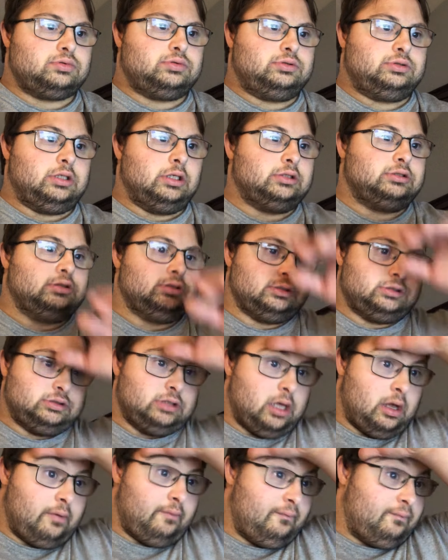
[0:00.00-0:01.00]
Disney
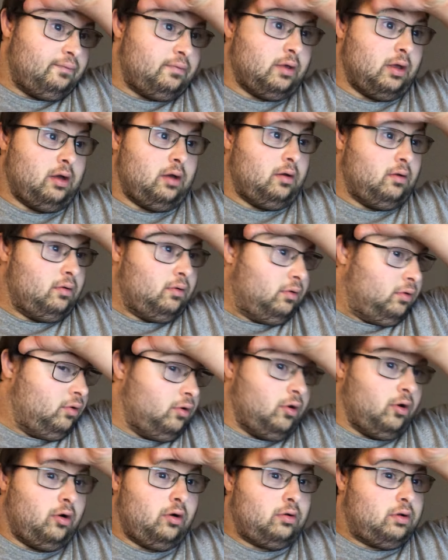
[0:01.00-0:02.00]
stuff,
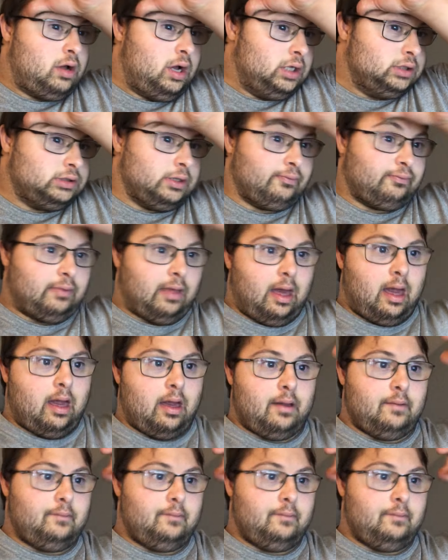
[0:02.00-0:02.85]
all kinds of that.